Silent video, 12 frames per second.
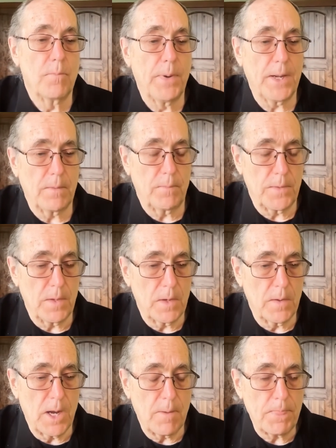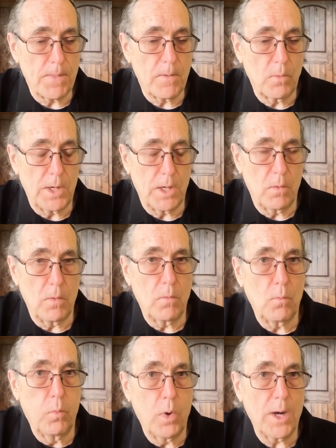But
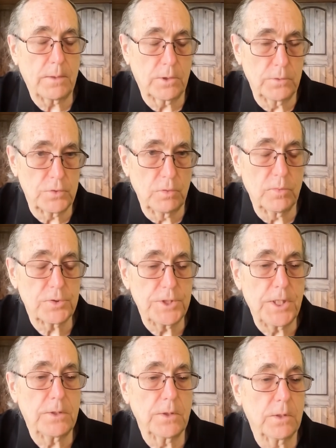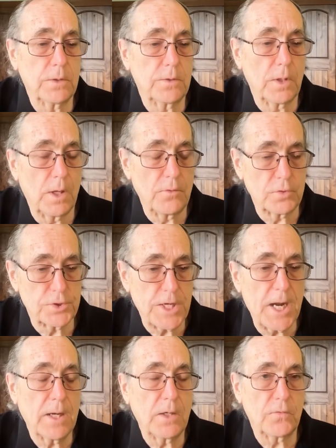what consumers need to
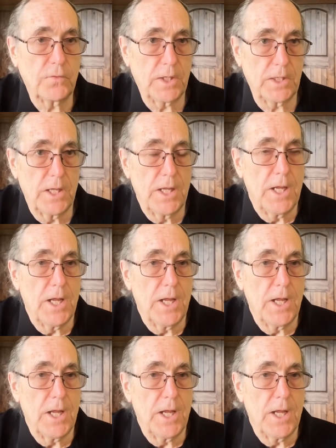understand is that